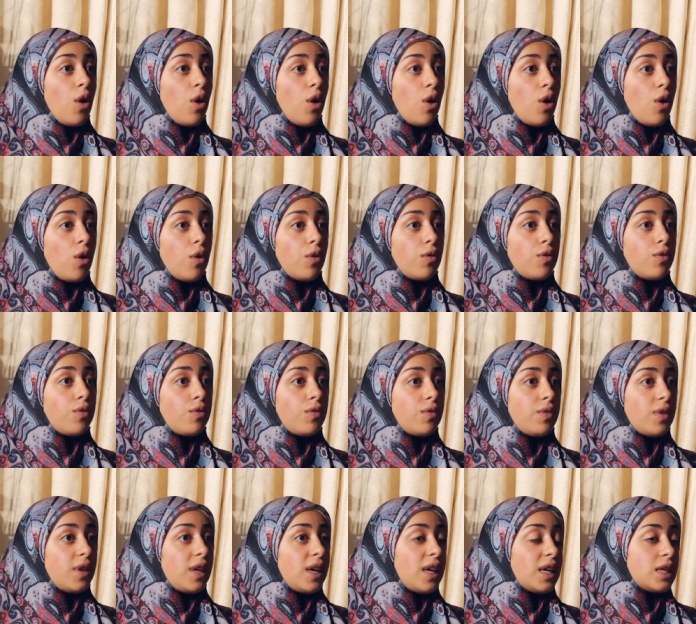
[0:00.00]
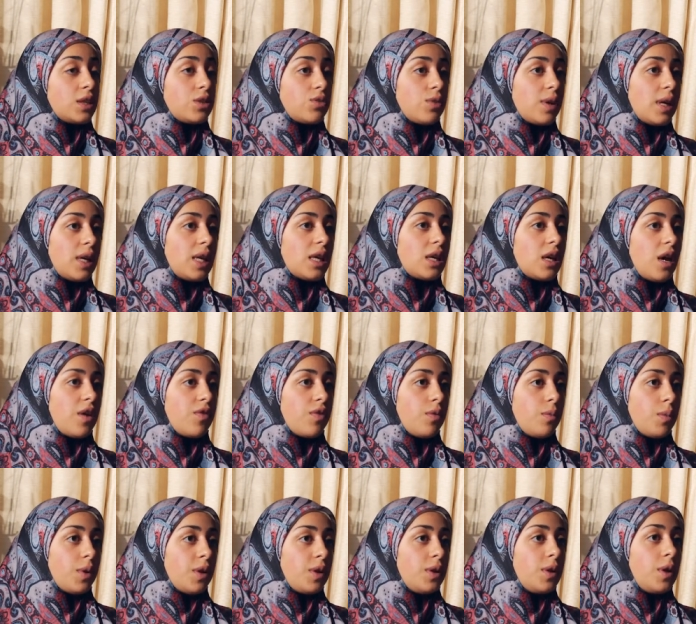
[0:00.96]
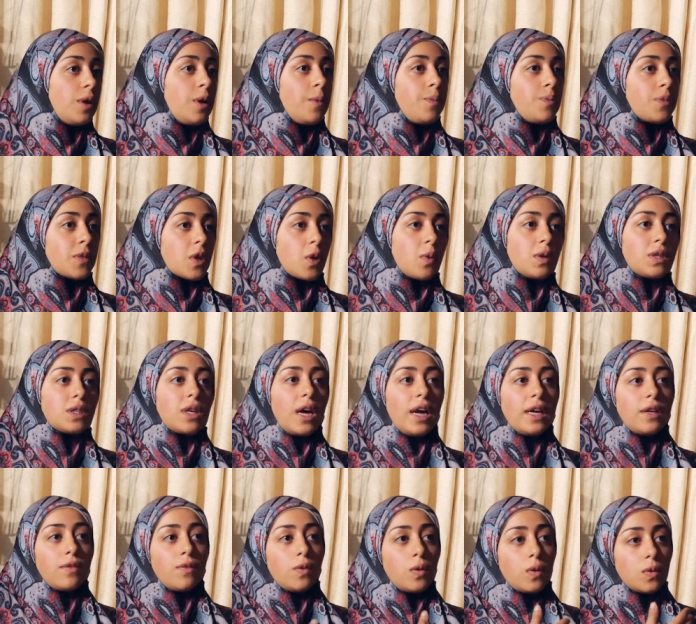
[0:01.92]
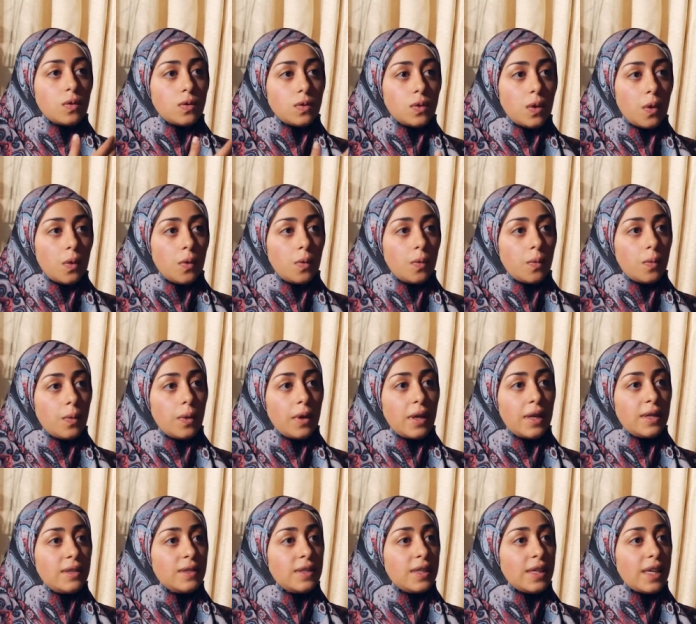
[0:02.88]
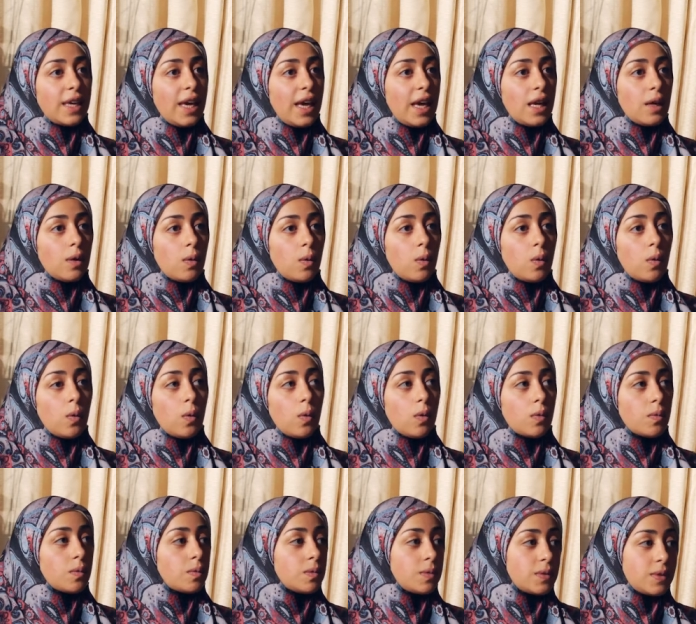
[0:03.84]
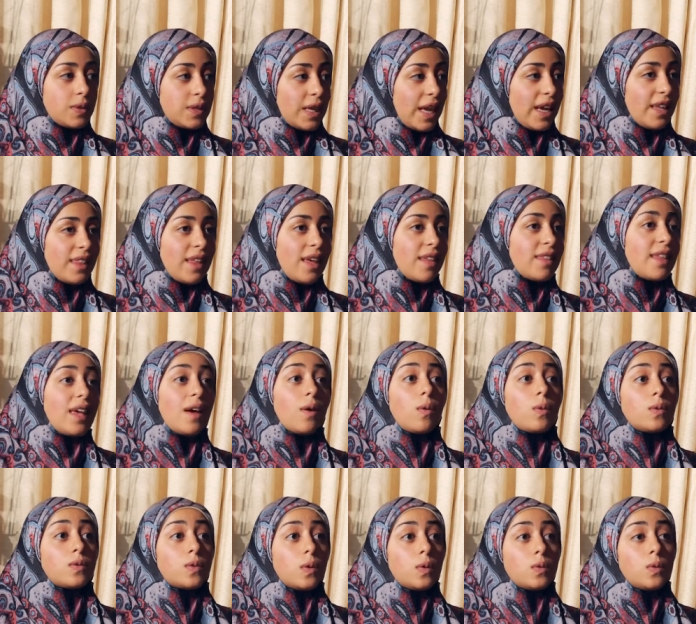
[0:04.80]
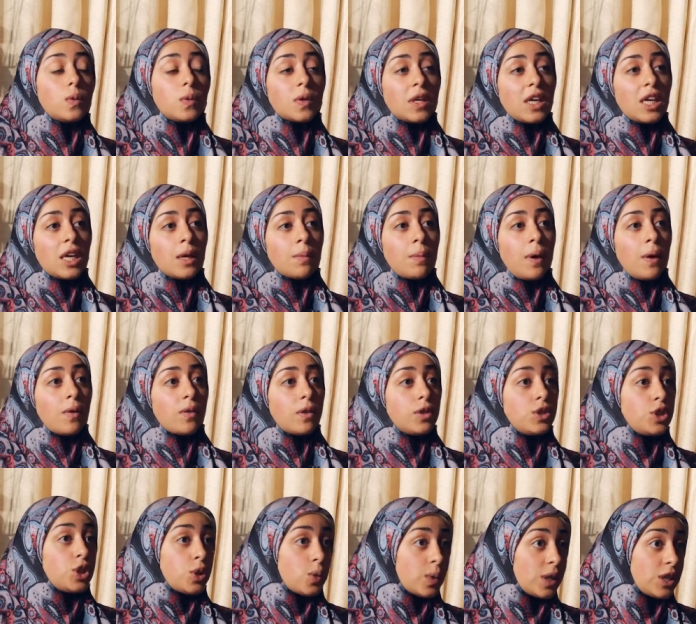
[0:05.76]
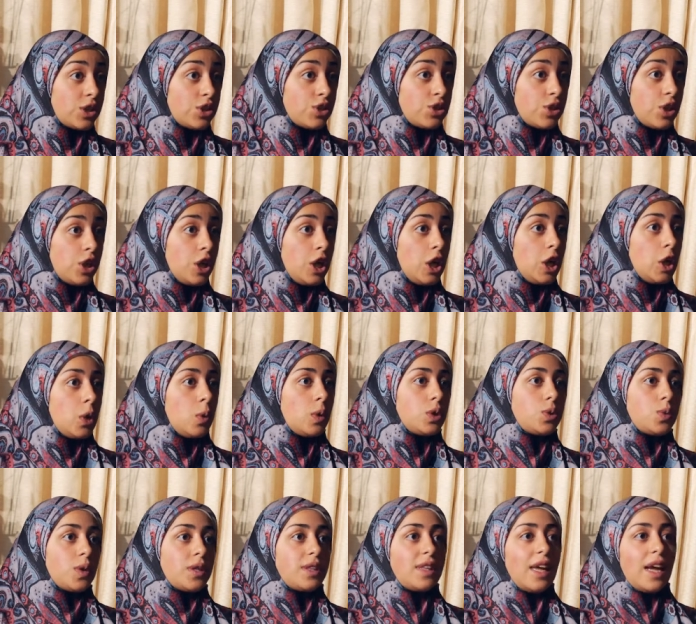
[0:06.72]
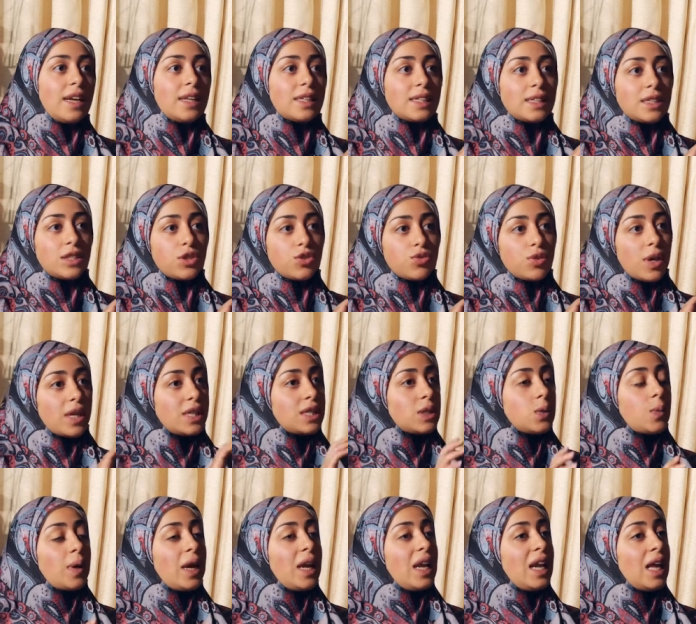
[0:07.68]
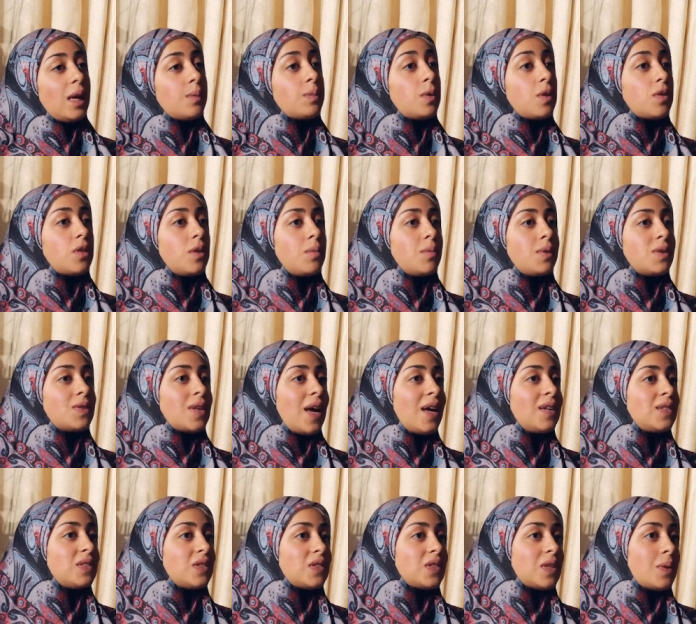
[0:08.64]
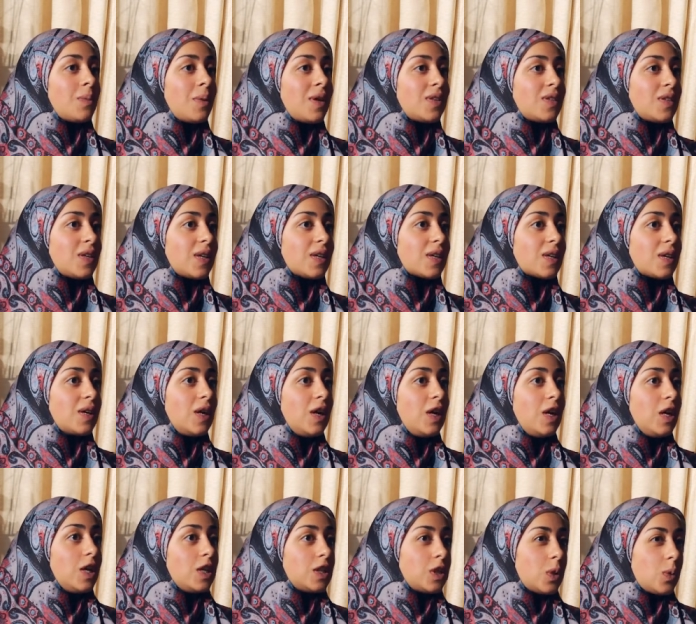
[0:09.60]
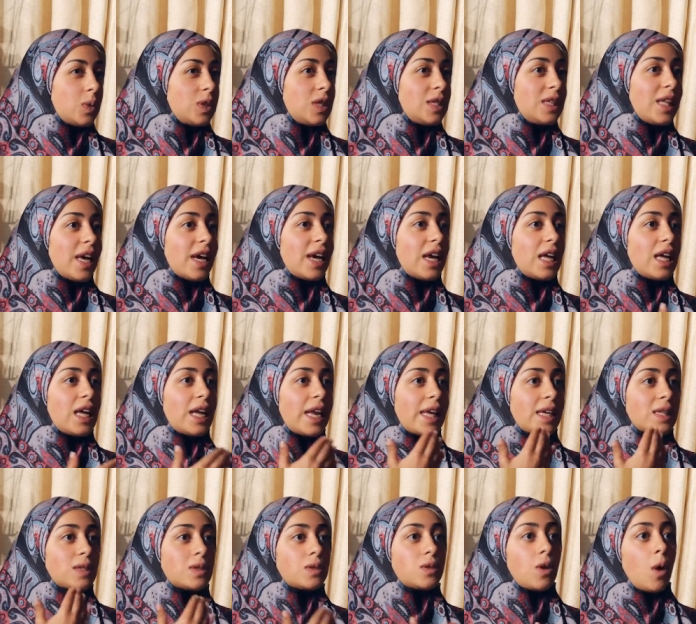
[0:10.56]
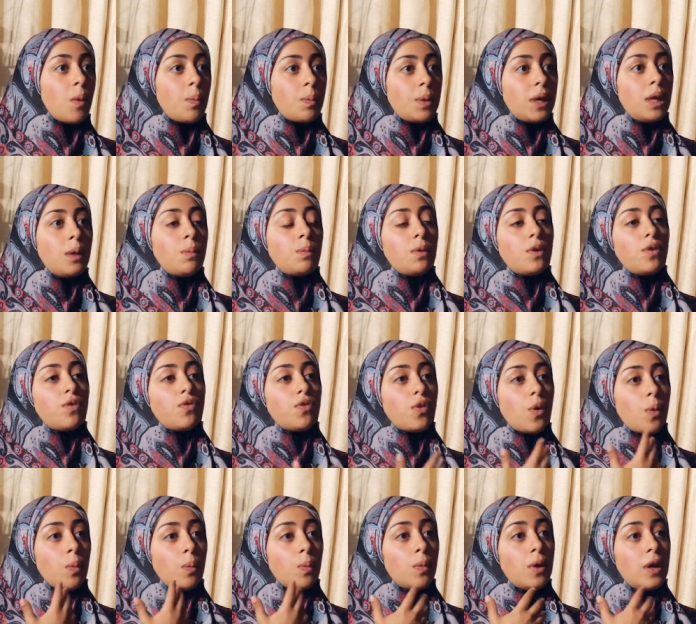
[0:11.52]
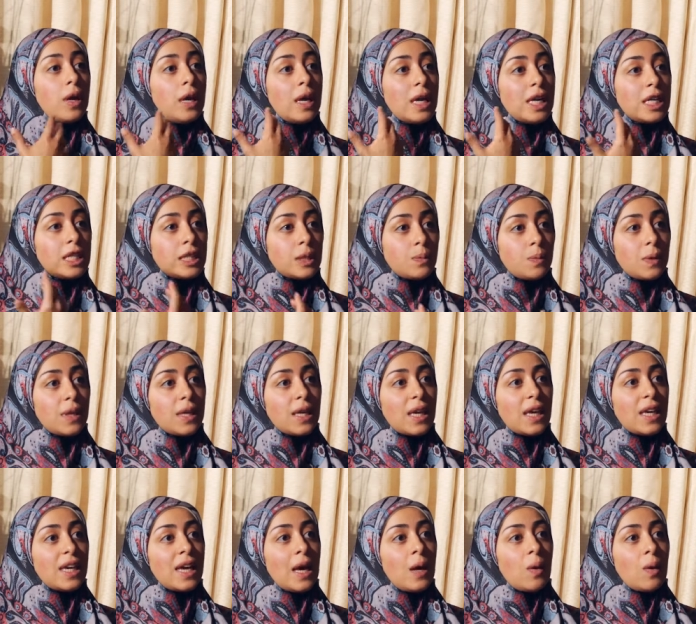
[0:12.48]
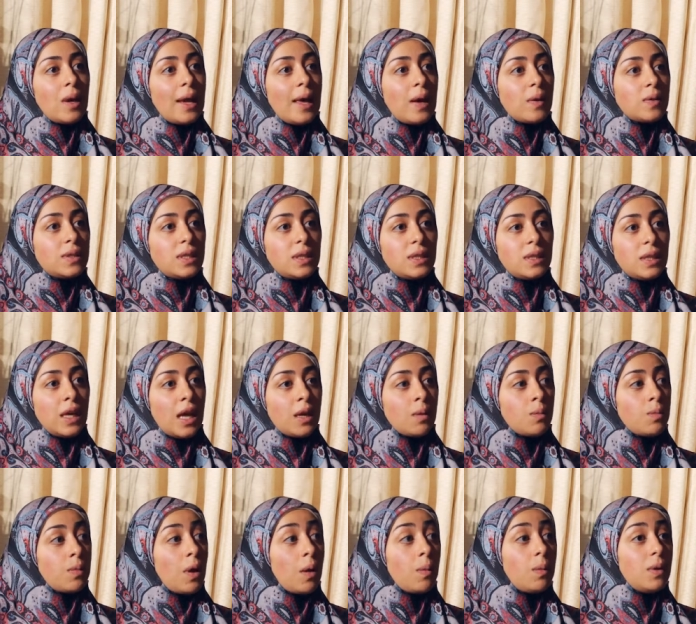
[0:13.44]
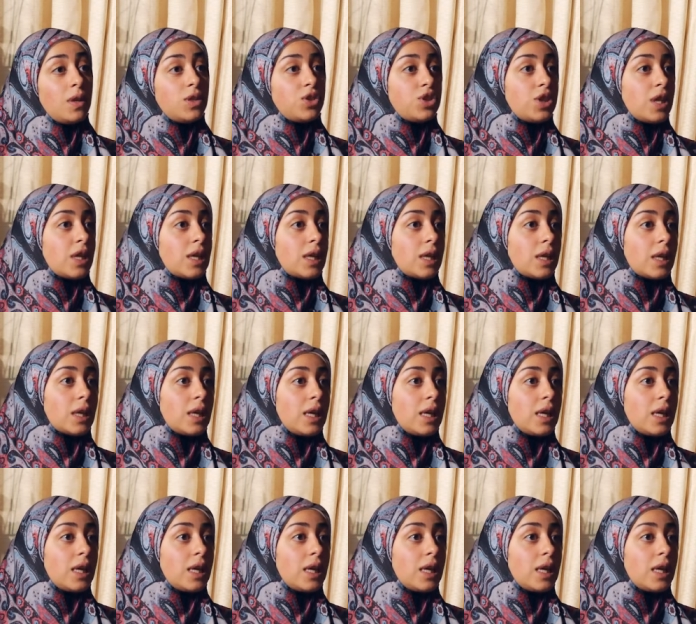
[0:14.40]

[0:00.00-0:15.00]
of the Israeli government, it would kind of also indicate or say that they're also talking about the Jewish, which would then straight away label them as anti-Semitic. So wouldn't that kind of like stop people from speaking out loud and publishing